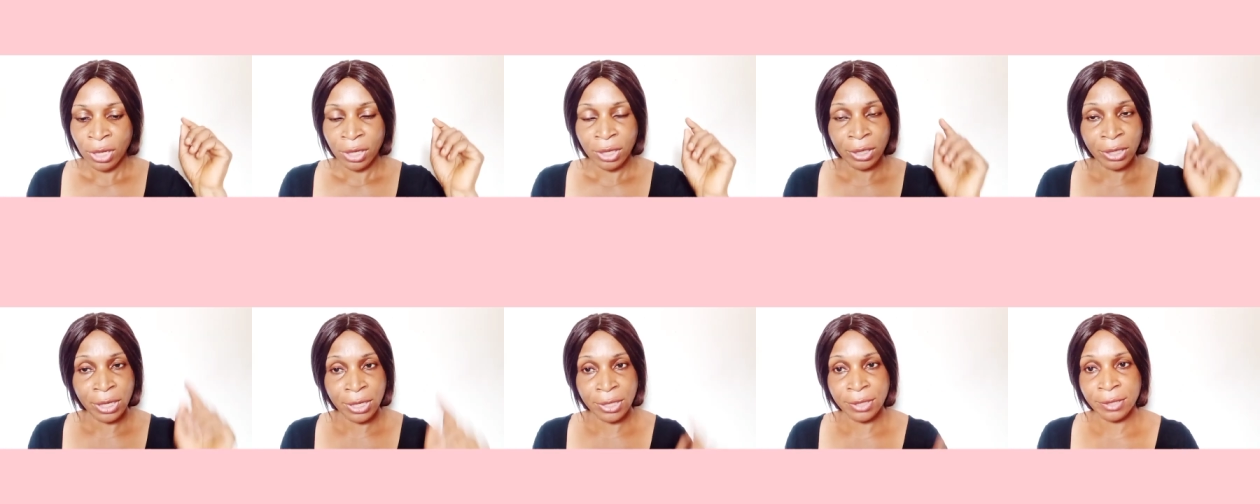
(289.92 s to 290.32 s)

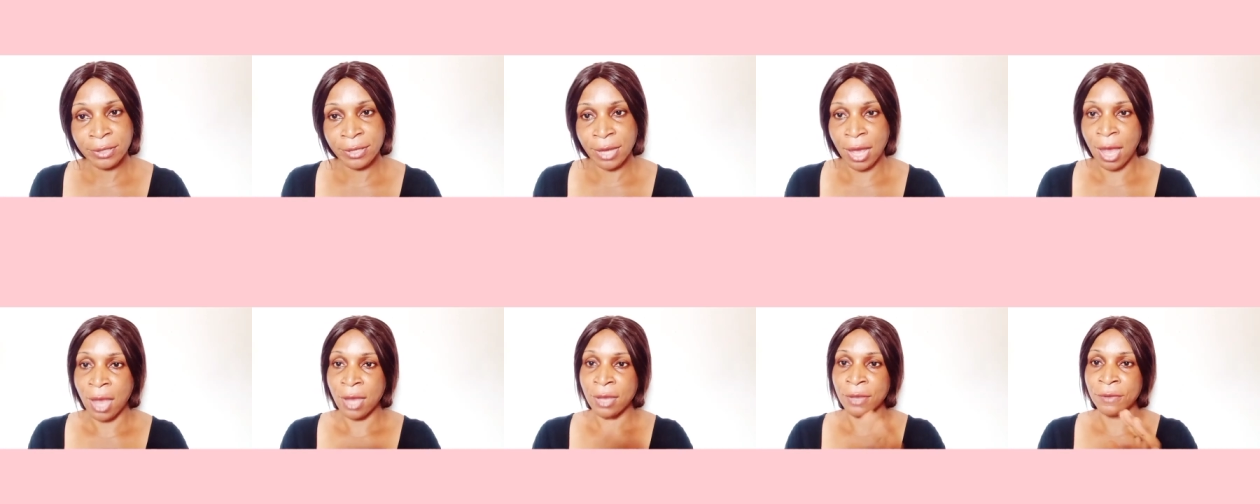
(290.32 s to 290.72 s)

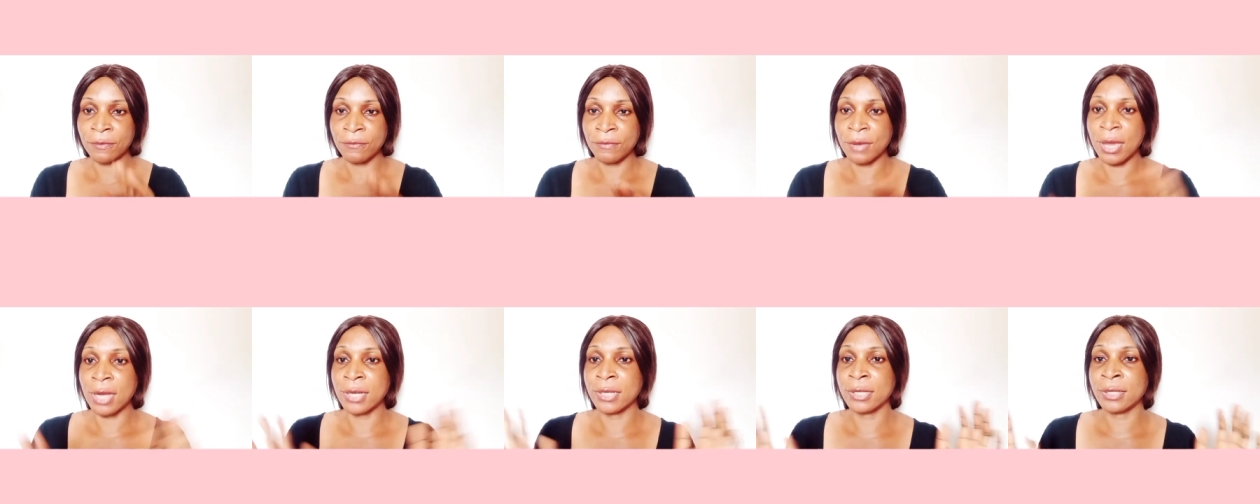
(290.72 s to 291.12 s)
cleanser
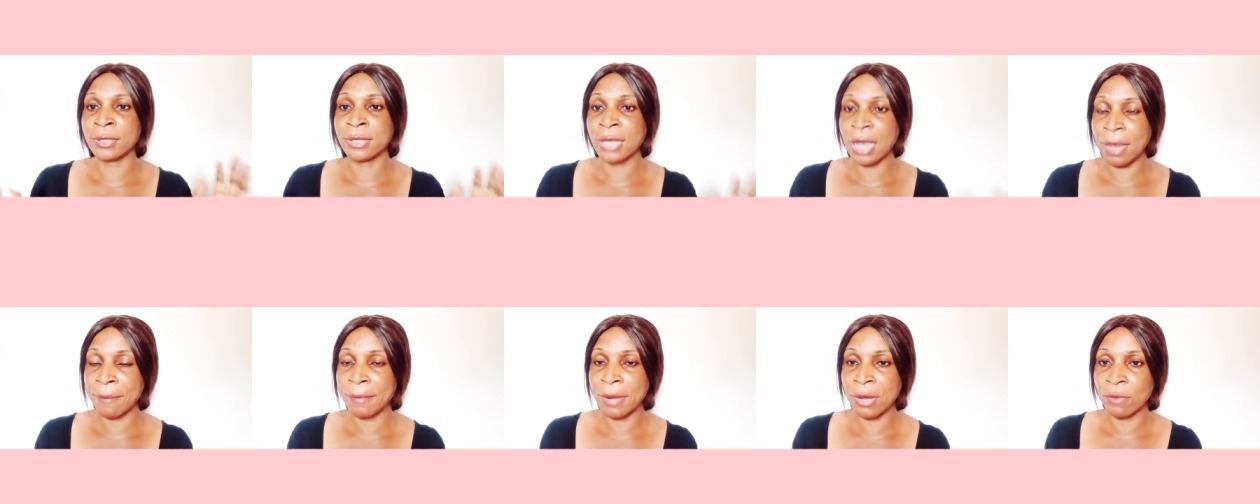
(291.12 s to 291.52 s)
if you are the
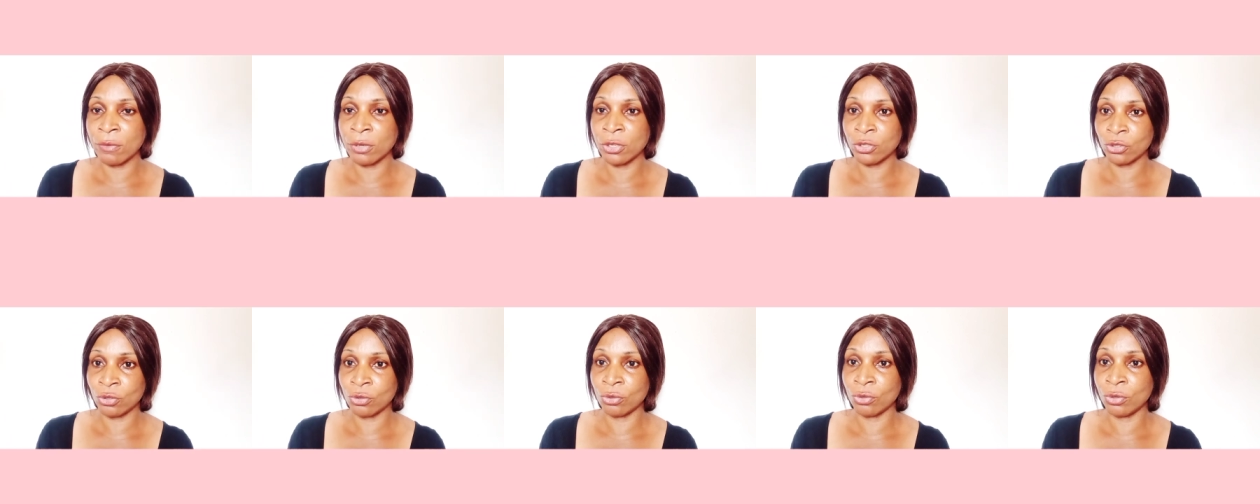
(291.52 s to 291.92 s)
type that
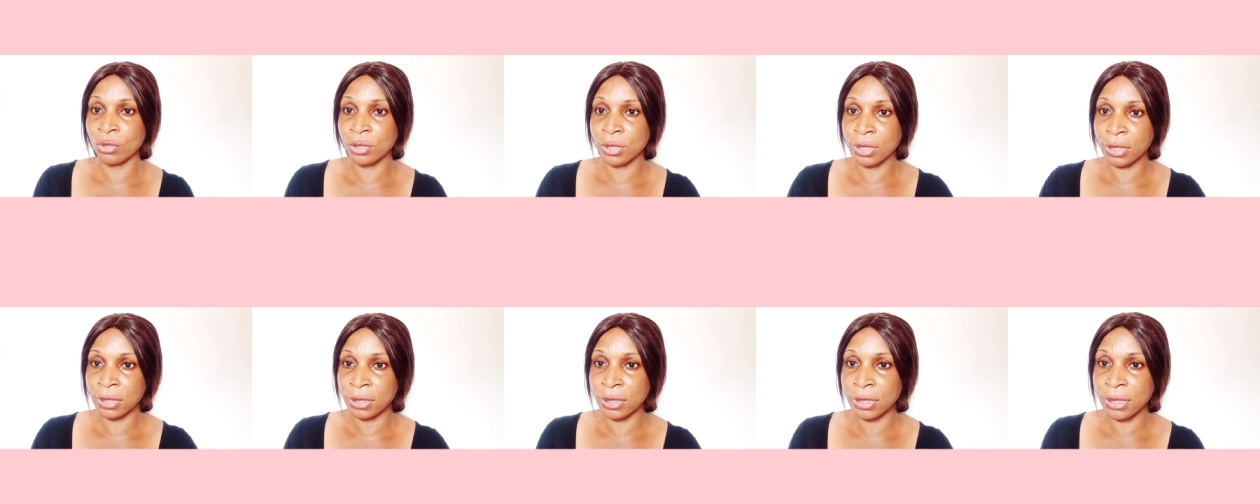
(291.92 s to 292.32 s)
wants to
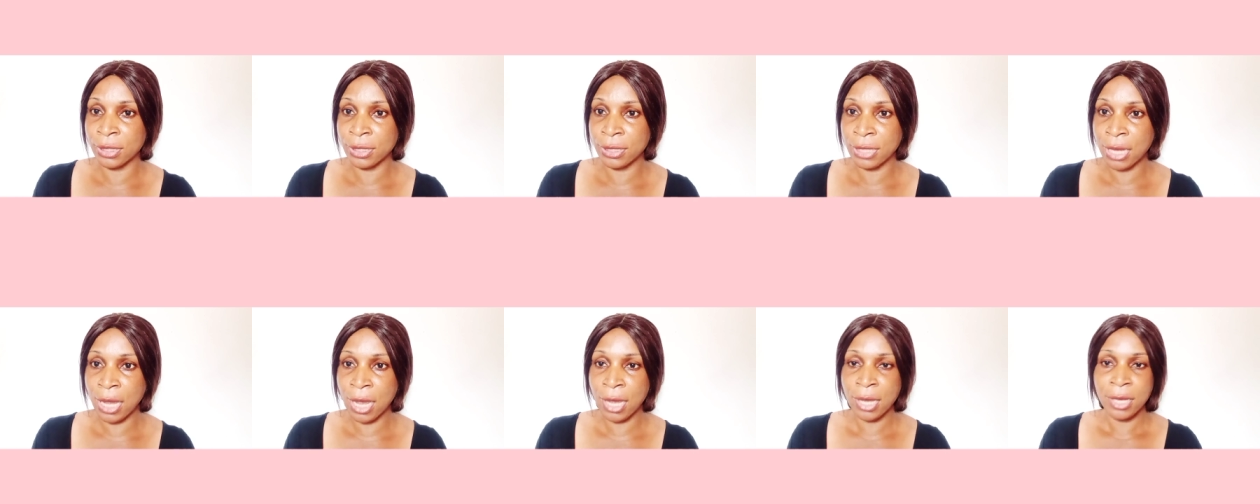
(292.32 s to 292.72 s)
use a
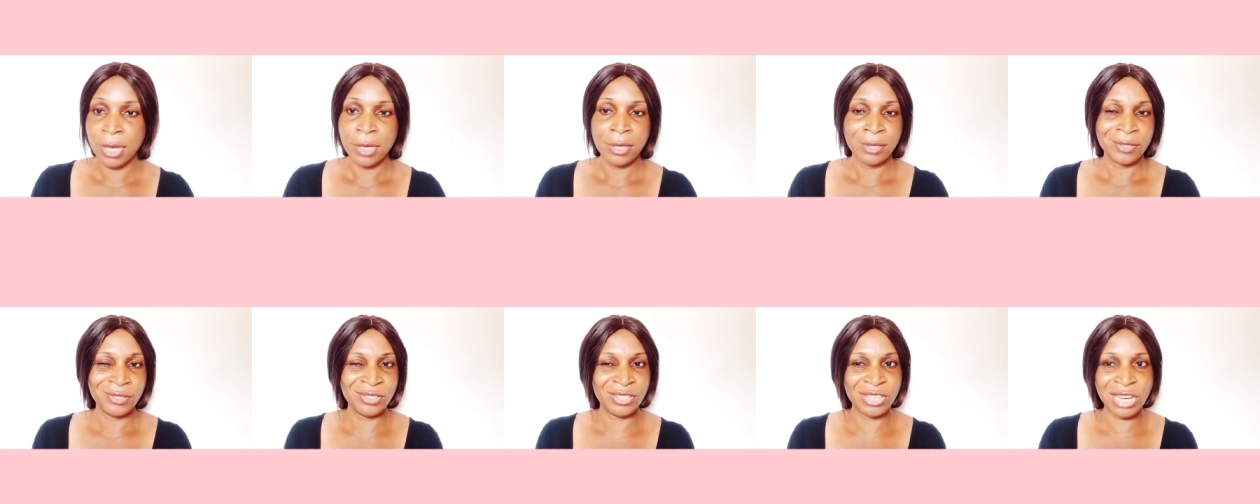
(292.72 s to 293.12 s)
cleanser
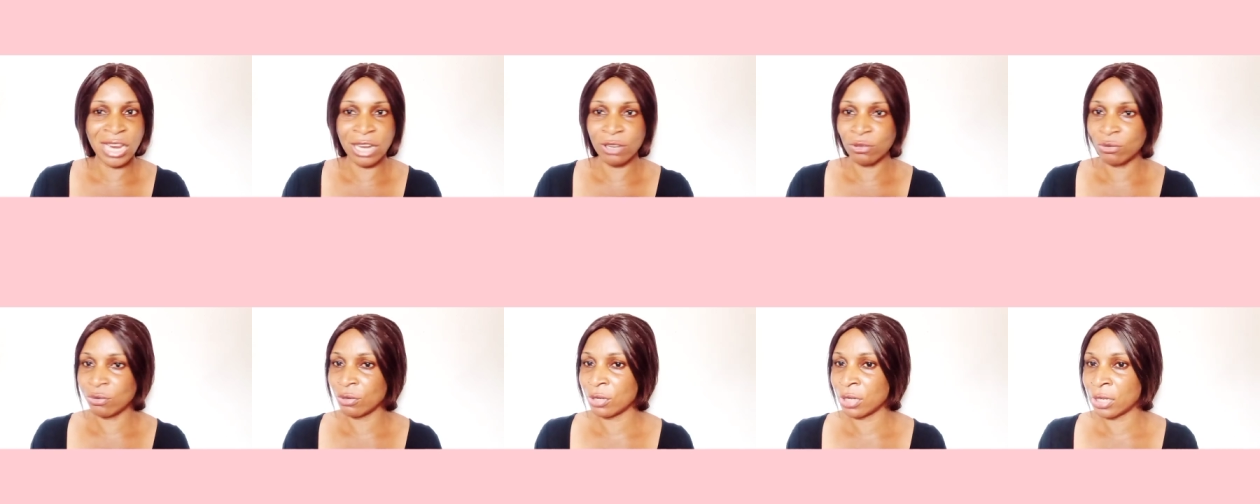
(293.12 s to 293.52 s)

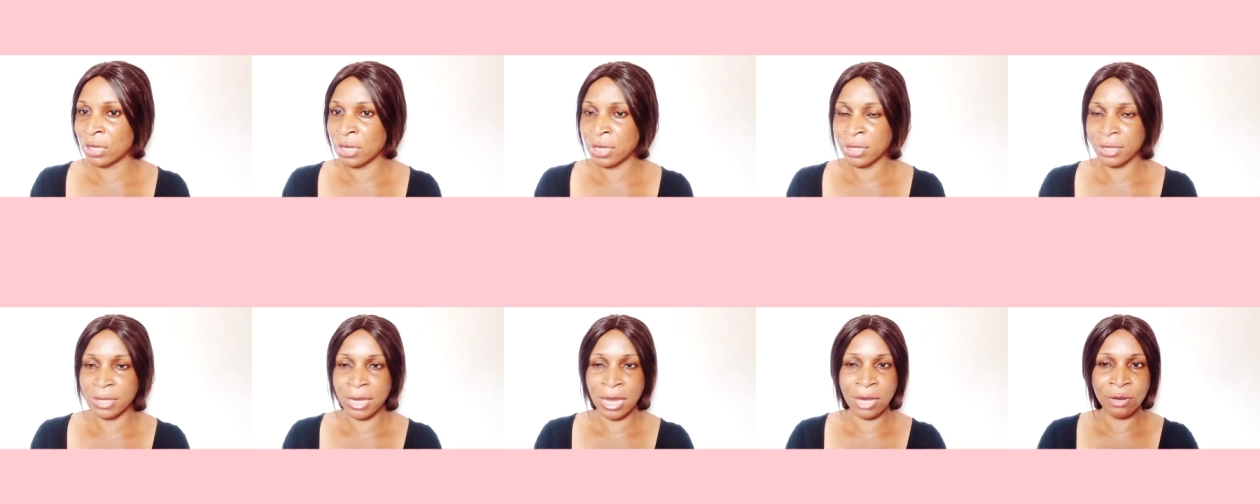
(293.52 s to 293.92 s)
gentle
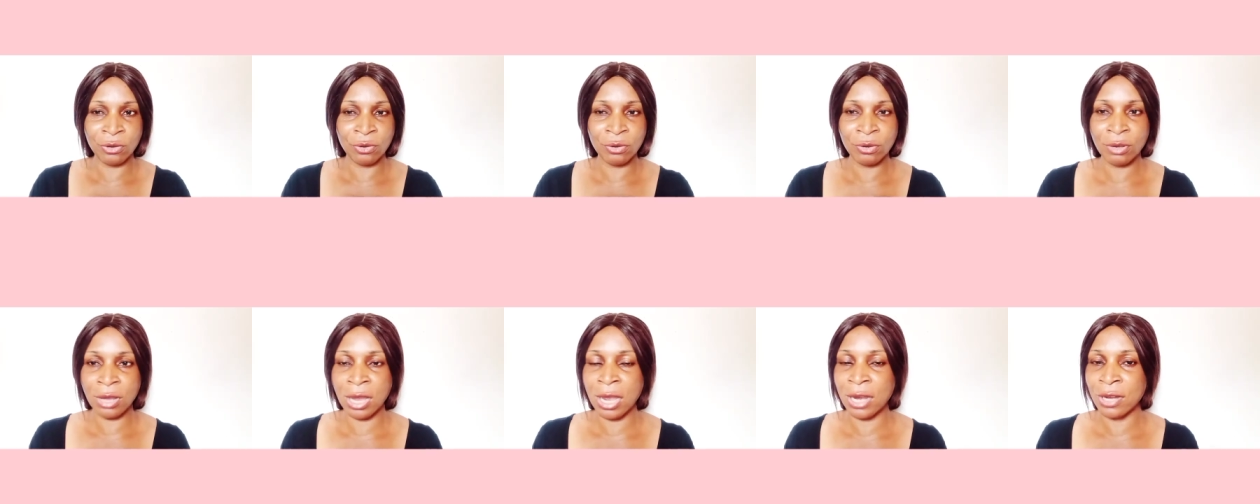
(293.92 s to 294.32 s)
cleanser
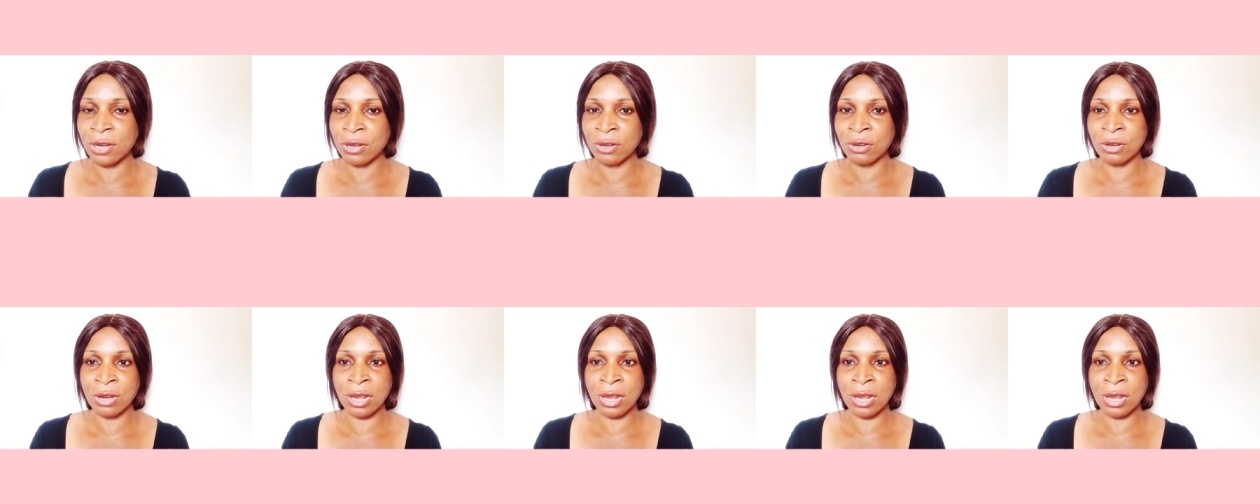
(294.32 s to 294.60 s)
don't i